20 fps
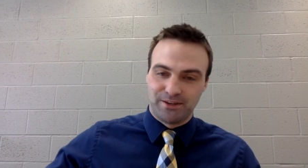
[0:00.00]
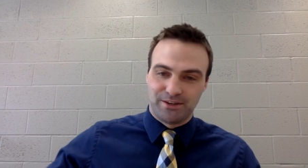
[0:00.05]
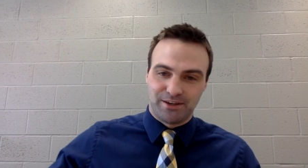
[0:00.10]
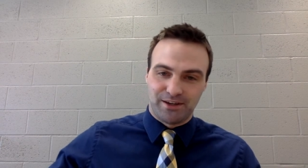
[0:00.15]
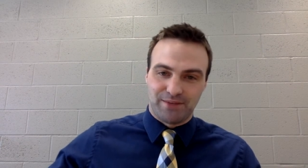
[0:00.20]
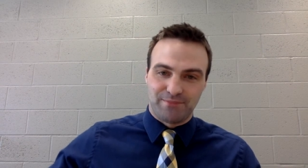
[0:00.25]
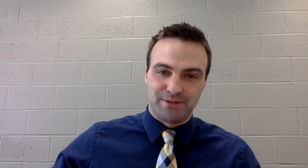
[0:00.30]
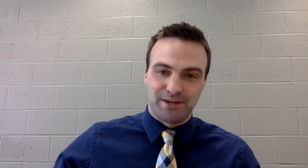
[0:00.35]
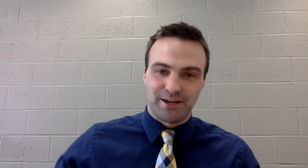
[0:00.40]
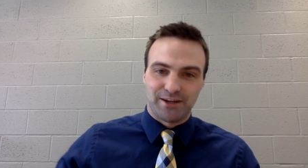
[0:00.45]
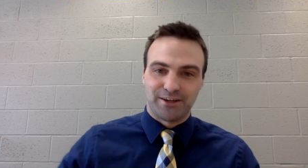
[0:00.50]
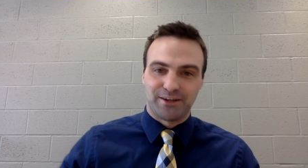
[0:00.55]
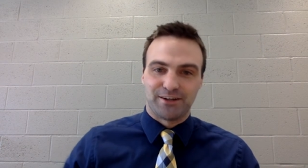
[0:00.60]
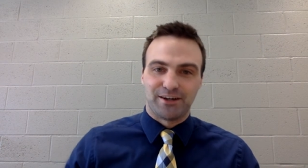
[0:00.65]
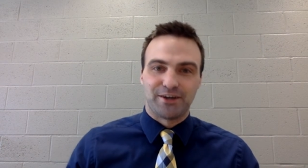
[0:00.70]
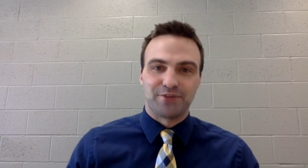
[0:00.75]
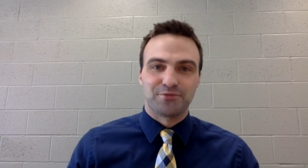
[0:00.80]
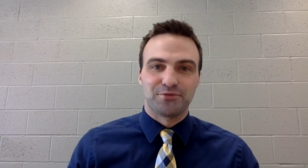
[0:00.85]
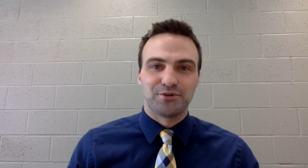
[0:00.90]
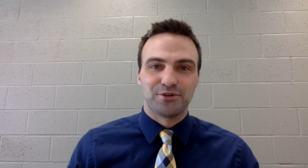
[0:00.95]
I'm knocking
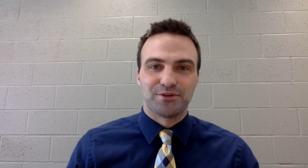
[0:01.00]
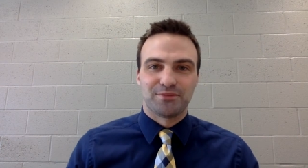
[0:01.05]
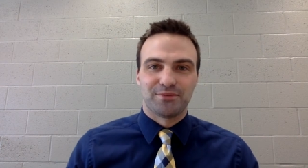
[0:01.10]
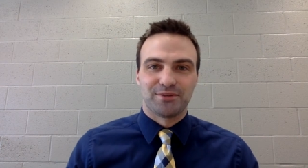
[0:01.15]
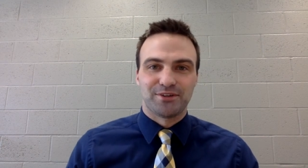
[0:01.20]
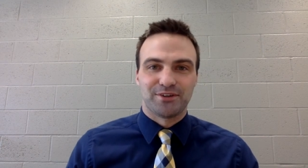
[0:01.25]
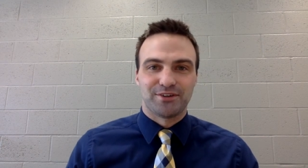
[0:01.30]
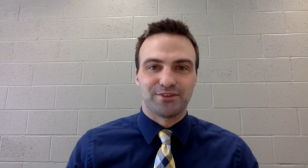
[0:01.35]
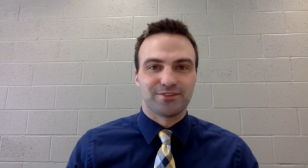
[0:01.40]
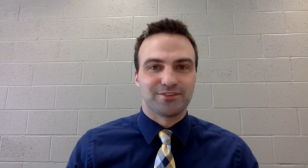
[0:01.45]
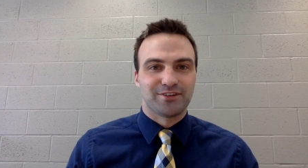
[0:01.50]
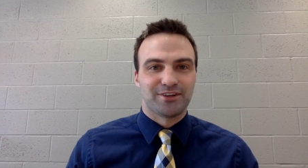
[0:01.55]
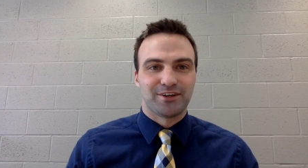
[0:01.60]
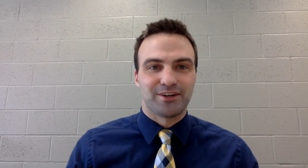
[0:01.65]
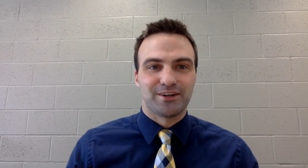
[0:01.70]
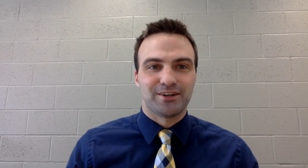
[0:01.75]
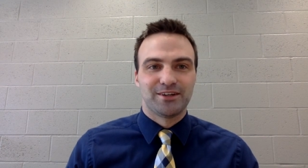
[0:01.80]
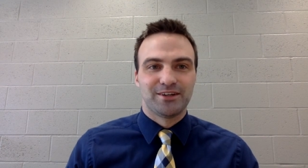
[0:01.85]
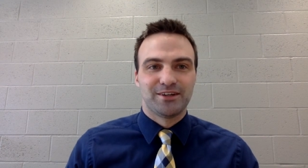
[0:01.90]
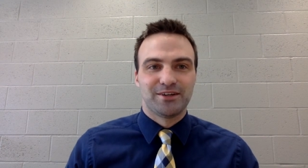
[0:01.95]
on wood because
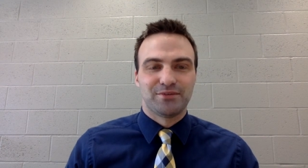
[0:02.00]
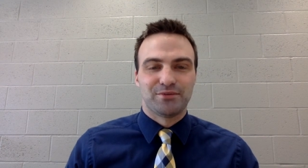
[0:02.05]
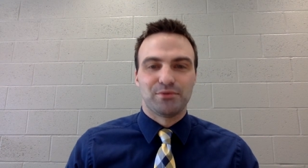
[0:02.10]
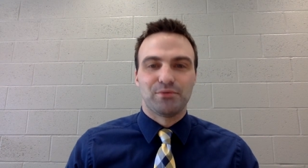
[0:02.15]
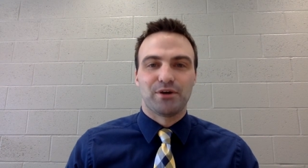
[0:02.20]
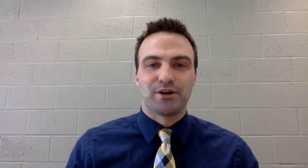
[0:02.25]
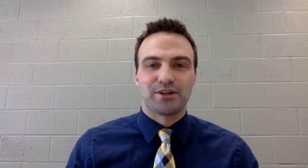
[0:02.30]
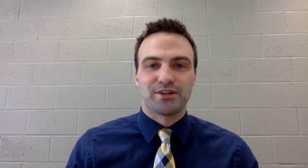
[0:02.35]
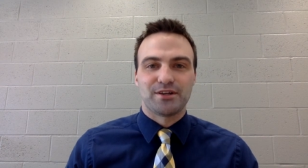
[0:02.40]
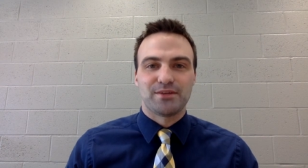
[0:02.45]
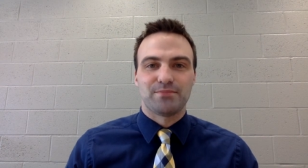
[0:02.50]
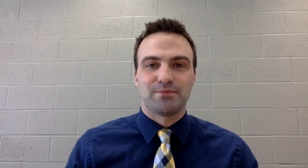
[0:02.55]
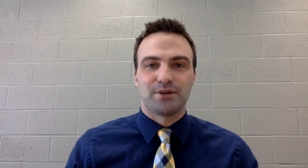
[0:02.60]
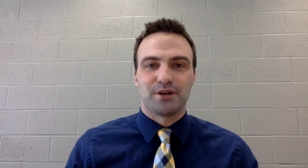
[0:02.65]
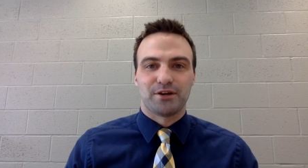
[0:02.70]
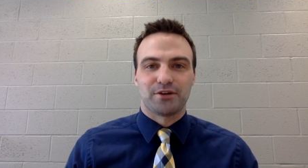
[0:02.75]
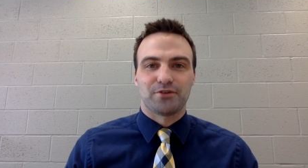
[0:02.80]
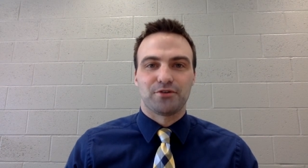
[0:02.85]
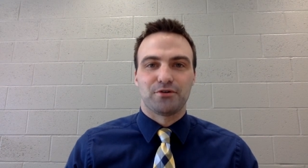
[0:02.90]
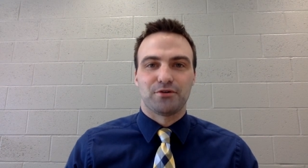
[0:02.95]
uh, we want to keep
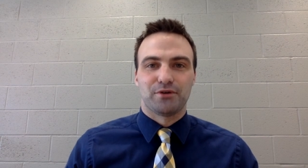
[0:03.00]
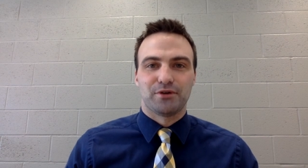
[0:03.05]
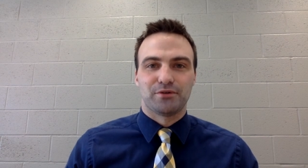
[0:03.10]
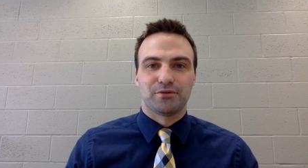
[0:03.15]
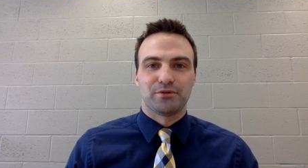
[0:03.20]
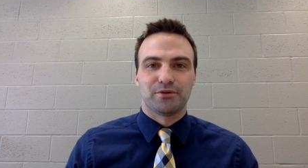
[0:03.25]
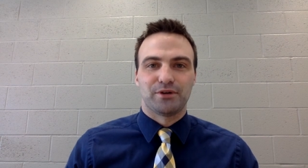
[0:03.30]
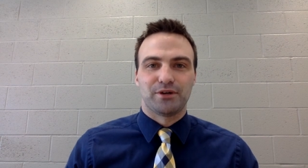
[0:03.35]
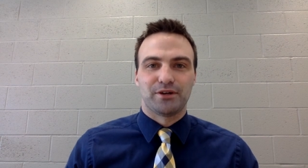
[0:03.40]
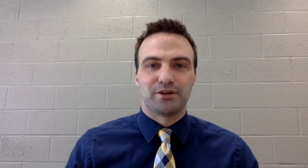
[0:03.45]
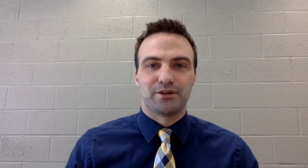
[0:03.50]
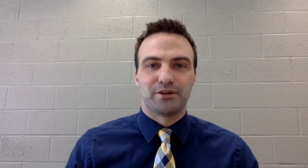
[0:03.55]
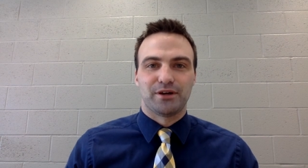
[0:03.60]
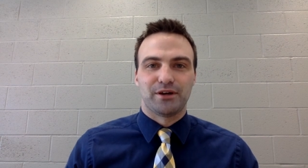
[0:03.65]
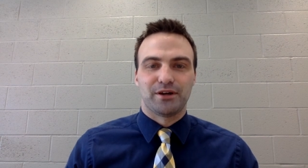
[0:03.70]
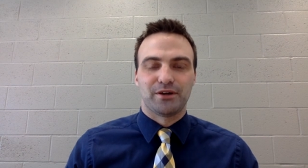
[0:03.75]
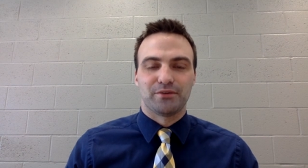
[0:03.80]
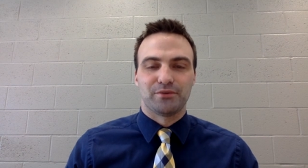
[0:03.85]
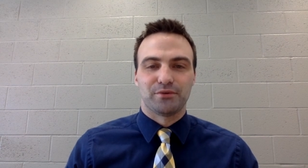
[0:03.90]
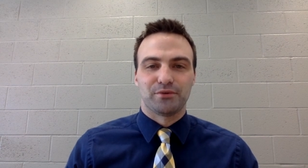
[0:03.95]
that going, and
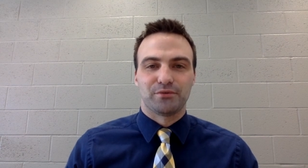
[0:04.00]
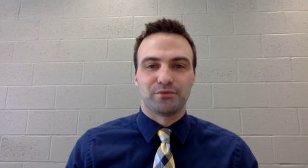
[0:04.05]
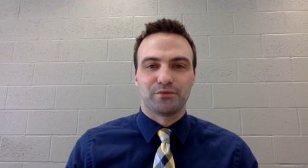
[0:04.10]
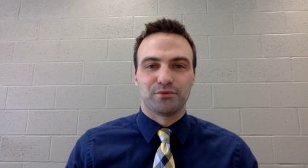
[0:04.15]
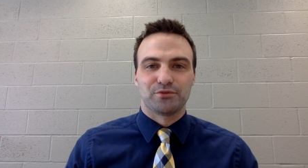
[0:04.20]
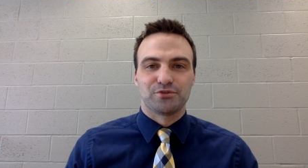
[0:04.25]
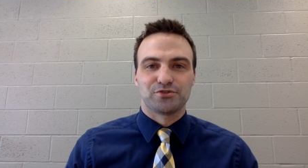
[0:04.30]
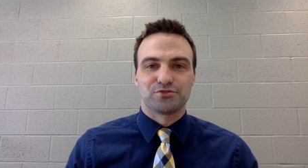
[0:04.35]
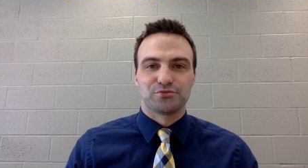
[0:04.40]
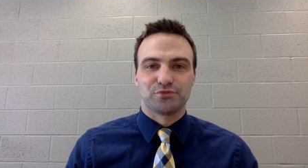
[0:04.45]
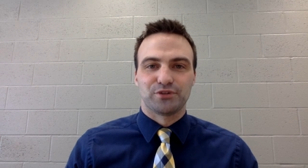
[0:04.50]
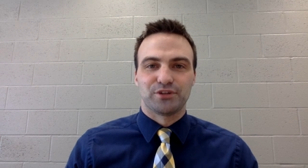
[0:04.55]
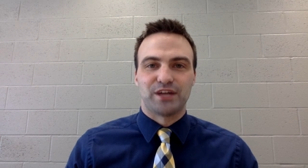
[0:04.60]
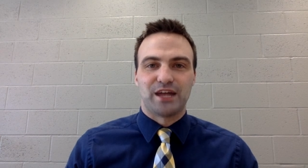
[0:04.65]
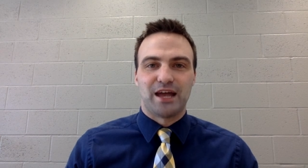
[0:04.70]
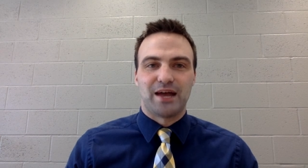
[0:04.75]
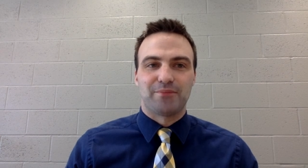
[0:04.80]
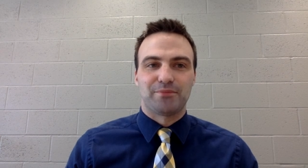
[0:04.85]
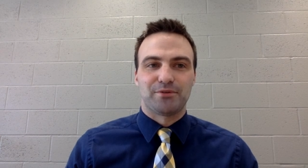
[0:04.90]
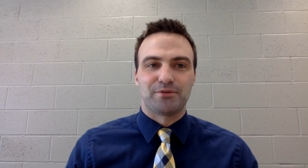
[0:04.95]
uh, we're we're just really
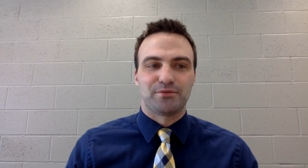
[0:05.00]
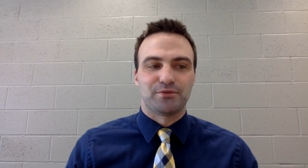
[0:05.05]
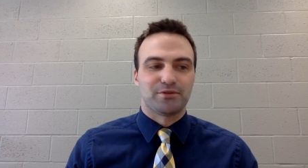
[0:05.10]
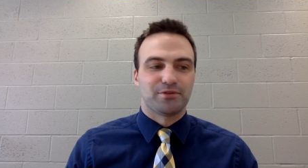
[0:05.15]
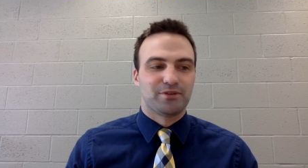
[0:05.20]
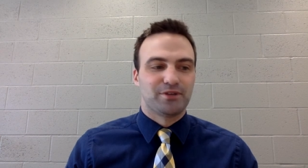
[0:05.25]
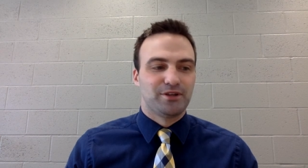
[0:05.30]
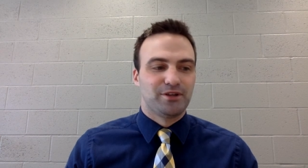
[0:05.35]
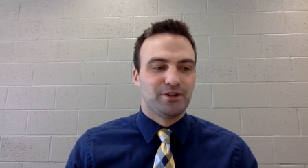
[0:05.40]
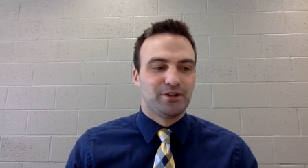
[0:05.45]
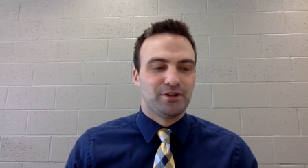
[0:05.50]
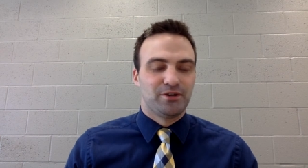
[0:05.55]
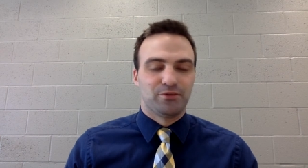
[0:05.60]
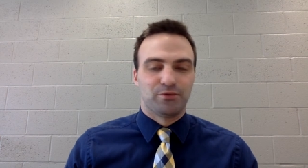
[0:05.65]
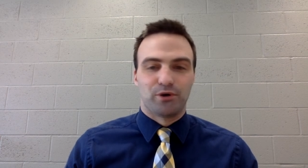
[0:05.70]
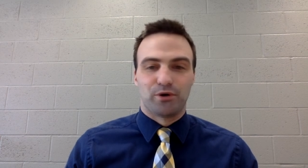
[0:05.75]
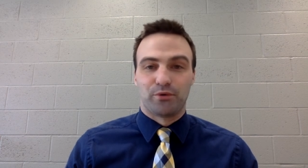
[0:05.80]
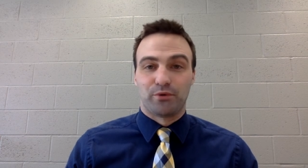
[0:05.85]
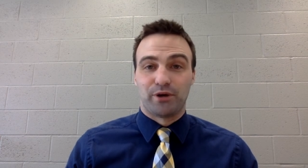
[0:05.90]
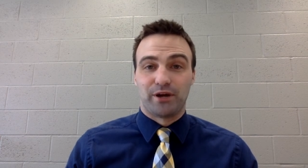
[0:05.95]
happy with
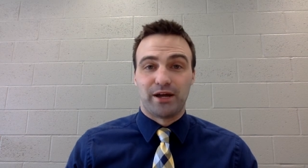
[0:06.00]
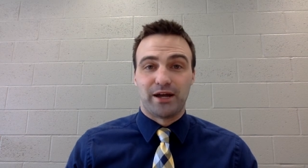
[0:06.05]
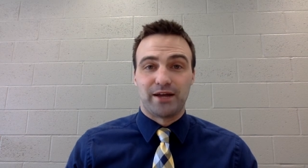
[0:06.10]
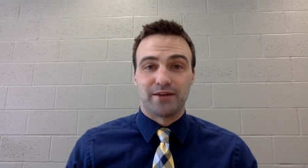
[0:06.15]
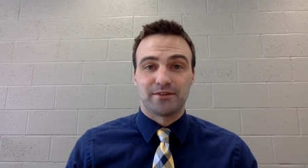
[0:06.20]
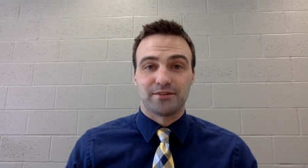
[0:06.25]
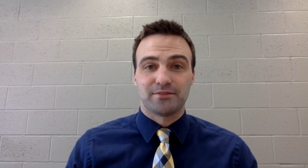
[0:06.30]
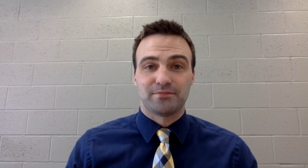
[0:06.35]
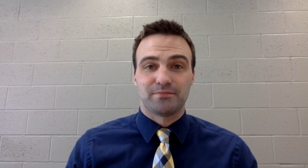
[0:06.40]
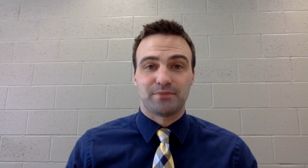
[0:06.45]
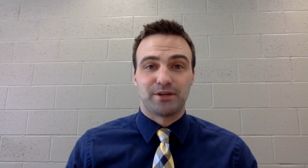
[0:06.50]
where we're at.